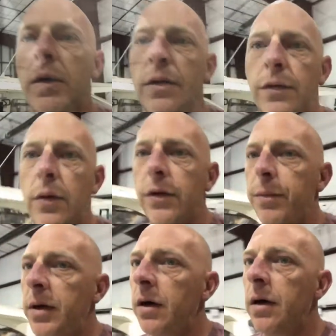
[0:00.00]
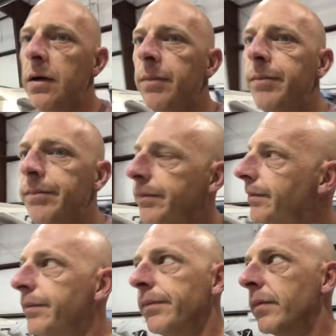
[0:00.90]
So it's been a,
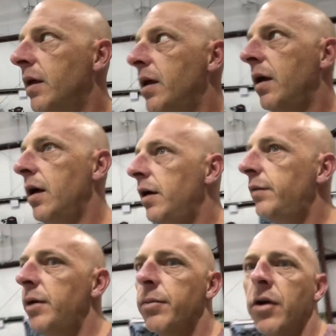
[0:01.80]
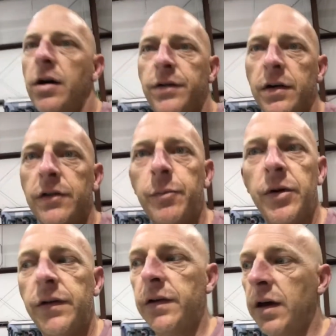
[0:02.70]
it's been a process,
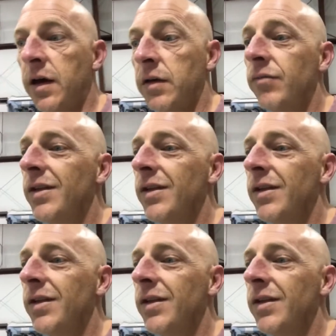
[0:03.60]
but uh,